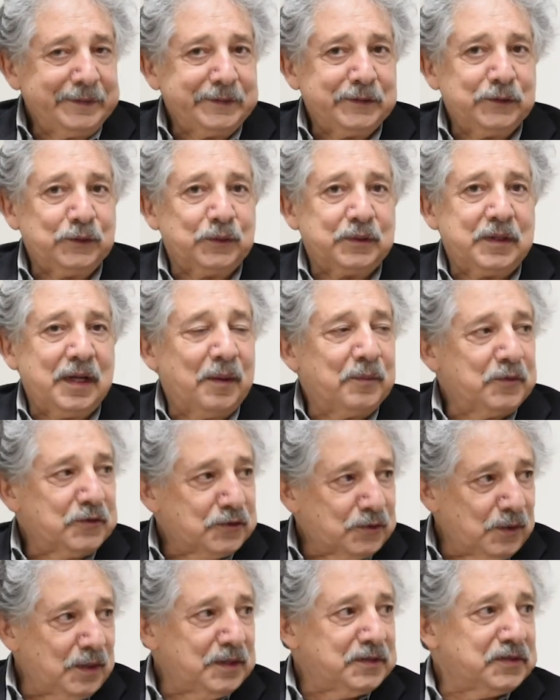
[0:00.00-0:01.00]
to a
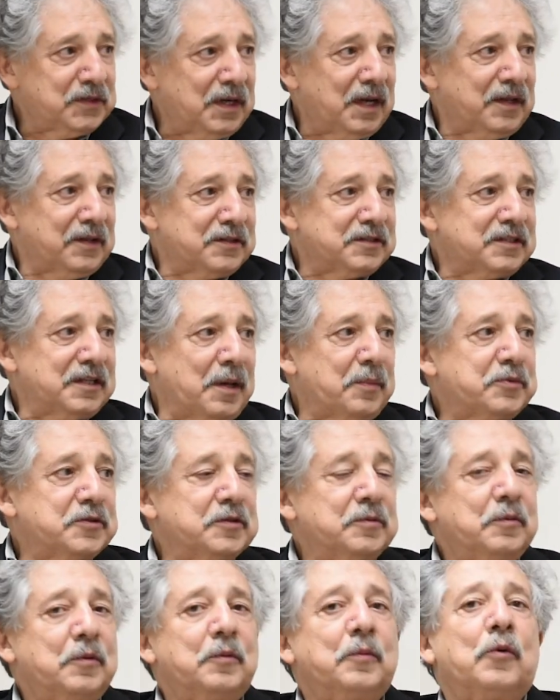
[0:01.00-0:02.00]
demonstration on the steps
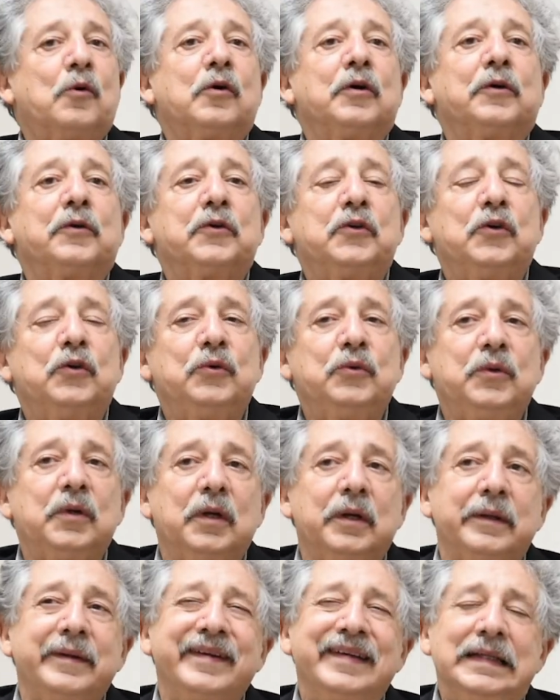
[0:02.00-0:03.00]
of Memorial
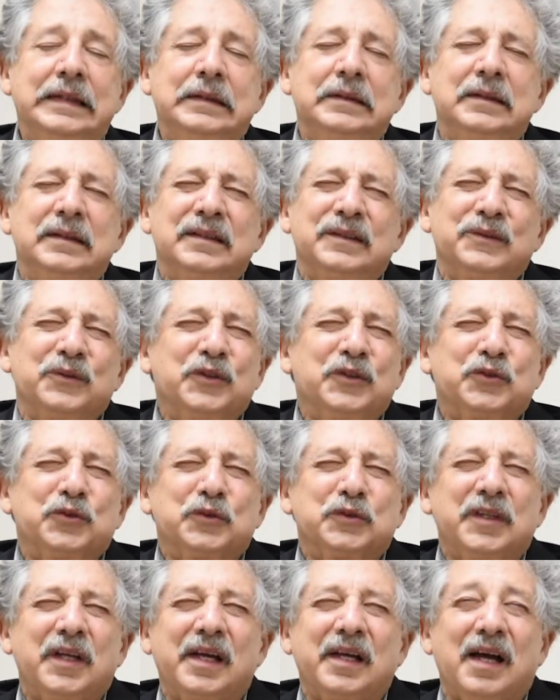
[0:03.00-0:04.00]
Union, which
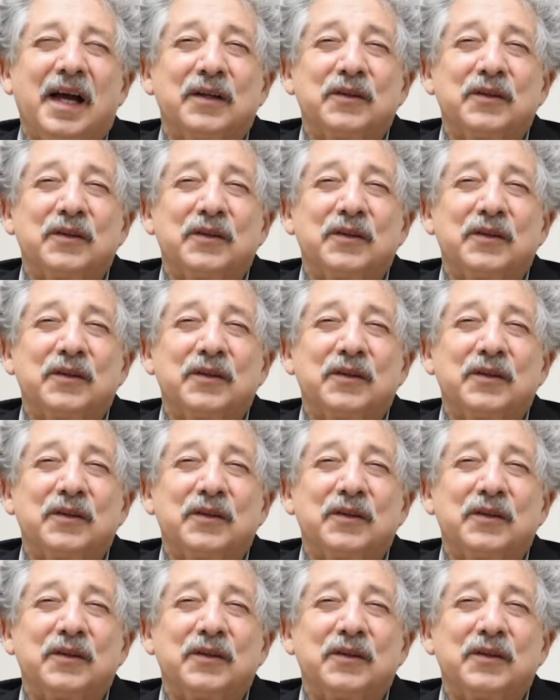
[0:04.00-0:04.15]
was like